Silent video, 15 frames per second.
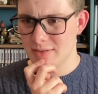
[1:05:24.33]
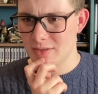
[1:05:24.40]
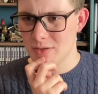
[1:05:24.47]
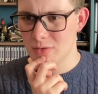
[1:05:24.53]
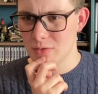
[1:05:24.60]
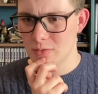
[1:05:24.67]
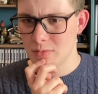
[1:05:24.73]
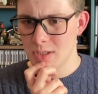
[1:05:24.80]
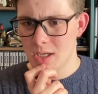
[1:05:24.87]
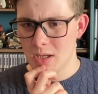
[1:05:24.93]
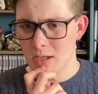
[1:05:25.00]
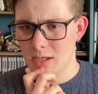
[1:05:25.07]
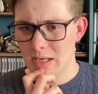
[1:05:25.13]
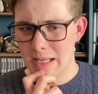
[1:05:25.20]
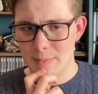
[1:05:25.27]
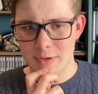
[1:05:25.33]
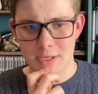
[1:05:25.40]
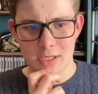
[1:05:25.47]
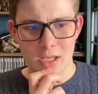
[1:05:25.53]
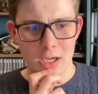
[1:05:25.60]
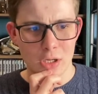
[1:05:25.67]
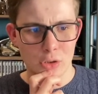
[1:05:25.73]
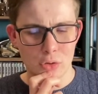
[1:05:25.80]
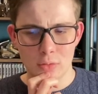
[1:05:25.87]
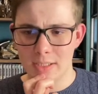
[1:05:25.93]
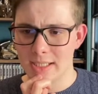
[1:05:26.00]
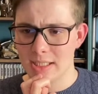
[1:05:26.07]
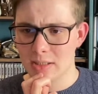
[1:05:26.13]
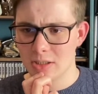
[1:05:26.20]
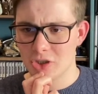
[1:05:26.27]
do let me know
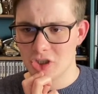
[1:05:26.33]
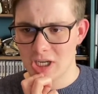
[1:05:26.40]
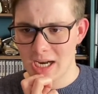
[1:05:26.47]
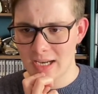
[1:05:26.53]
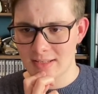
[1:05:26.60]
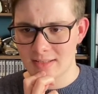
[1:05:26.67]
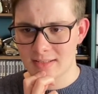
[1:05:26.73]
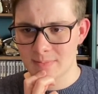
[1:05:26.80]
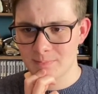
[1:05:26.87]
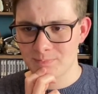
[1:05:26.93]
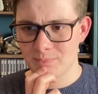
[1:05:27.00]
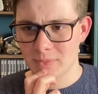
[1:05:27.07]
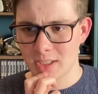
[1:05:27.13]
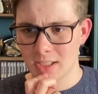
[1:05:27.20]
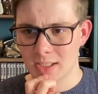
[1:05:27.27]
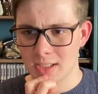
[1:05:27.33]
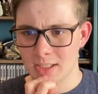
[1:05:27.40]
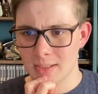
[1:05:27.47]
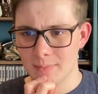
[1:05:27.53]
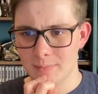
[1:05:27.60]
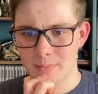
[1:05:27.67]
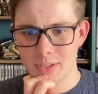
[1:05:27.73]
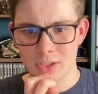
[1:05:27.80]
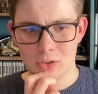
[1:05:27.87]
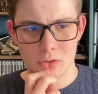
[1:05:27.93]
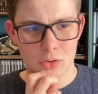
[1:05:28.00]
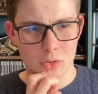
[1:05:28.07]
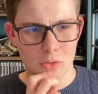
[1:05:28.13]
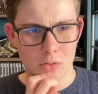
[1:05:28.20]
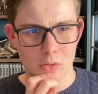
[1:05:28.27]
in the chat um,
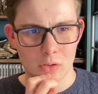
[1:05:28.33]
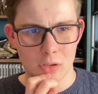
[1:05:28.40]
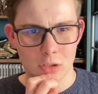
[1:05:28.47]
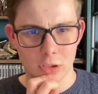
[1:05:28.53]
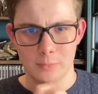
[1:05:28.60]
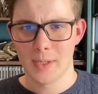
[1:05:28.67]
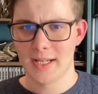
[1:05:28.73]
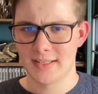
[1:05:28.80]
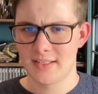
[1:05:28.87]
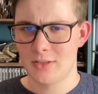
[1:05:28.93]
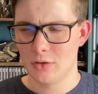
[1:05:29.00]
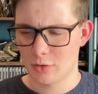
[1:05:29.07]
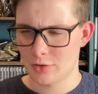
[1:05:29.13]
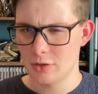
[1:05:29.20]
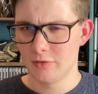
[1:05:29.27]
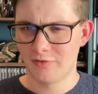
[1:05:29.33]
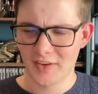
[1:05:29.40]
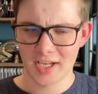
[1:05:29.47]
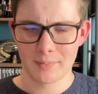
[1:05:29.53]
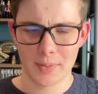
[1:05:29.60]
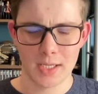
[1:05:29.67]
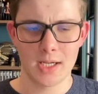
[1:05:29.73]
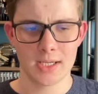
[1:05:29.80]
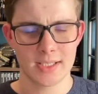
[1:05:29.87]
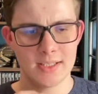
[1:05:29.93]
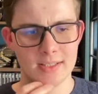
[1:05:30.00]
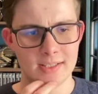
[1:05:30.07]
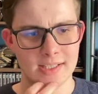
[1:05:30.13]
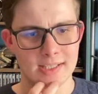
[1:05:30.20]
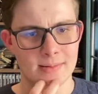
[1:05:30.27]
your your best Who figure
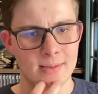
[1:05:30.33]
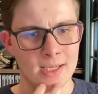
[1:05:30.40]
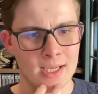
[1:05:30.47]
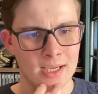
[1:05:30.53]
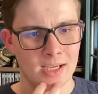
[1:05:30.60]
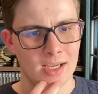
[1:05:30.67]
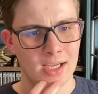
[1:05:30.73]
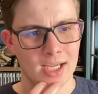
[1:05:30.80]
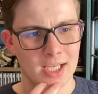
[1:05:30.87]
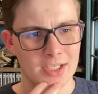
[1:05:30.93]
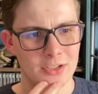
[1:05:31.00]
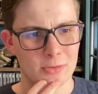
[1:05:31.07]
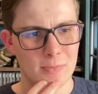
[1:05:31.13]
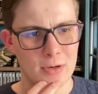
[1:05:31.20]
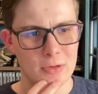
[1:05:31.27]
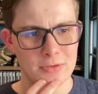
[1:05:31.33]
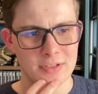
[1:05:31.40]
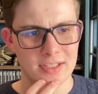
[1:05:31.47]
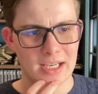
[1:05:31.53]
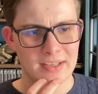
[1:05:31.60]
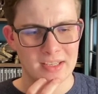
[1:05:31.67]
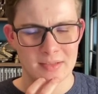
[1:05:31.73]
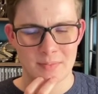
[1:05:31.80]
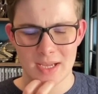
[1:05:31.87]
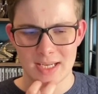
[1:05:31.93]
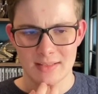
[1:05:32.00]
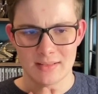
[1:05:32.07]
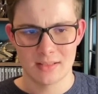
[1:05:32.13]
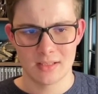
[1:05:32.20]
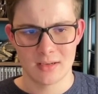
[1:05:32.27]
bargains and your most
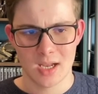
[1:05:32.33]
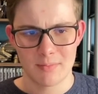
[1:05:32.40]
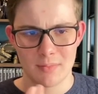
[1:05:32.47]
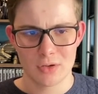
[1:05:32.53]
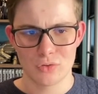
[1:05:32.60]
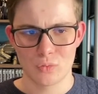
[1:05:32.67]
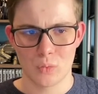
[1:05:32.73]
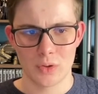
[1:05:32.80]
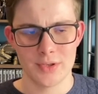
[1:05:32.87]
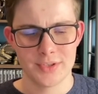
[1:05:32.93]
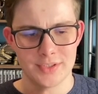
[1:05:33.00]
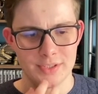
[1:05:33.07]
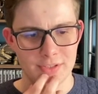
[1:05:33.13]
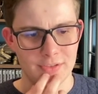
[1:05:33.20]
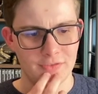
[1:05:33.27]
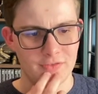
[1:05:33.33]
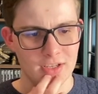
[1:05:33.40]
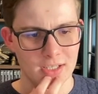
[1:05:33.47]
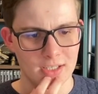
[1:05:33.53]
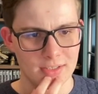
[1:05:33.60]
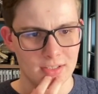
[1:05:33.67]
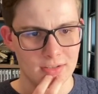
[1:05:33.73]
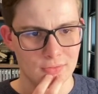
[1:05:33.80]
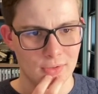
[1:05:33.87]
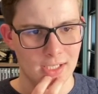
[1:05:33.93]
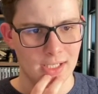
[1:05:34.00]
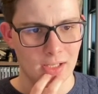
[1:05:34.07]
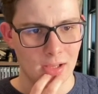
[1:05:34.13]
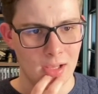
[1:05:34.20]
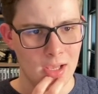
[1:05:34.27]
anticipated and, and most wanted figures as
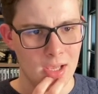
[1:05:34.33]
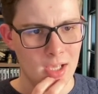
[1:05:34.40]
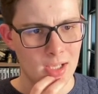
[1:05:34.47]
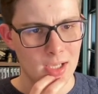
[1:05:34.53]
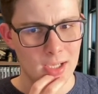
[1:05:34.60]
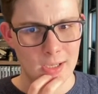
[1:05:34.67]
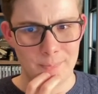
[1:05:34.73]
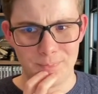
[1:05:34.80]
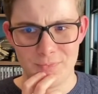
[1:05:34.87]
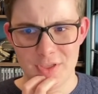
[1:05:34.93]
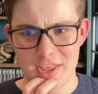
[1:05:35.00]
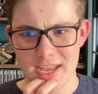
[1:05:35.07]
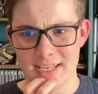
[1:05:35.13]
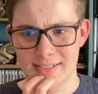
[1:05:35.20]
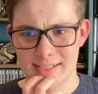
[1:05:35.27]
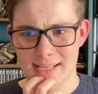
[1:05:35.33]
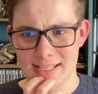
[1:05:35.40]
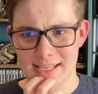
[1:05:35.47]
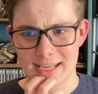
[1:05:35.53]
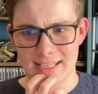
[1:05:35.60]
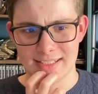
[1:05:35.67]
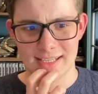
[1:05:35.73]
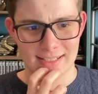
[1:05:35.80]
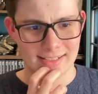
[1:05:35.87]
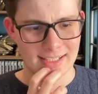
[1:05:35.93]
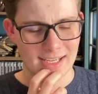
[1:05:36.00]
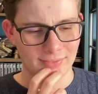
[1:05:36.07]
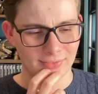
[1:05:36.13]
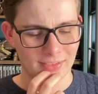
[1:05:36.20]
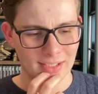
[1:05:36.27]
well. Um, this is, is, is
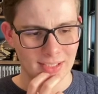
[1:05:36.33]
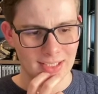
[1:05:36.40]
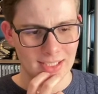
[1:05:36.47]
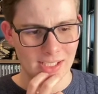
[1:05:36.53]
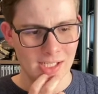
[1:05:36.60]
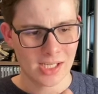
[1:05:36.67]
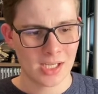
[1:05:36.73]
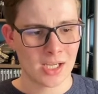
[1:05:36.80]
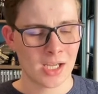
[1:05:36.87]
definitely